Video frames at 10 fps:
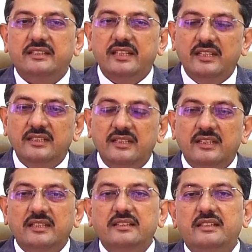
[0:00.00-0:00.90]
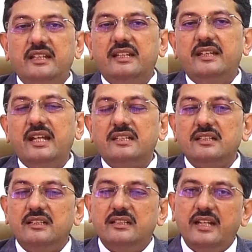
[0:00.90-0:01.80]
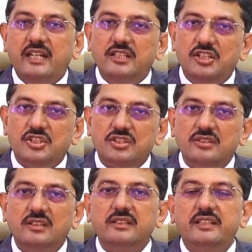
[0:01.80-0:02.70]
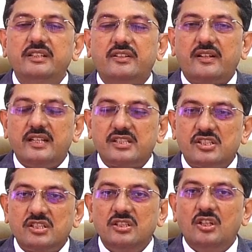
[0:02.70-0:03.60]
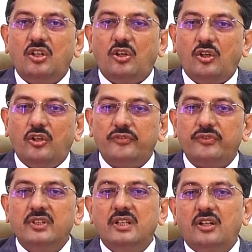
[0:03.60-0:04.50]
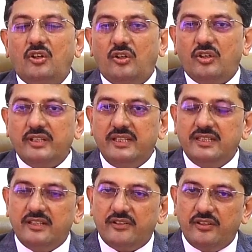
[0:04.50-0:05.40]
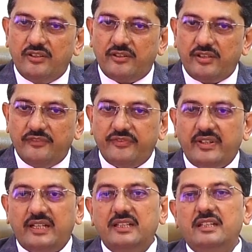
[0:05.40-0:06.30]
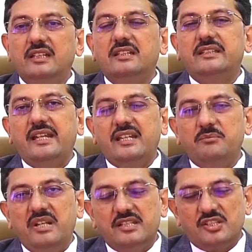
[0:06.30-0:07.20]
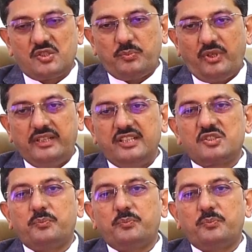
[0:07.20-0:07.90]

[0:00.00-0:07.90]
then they get an additional interest of, on a rough reckoning, 10 basis point is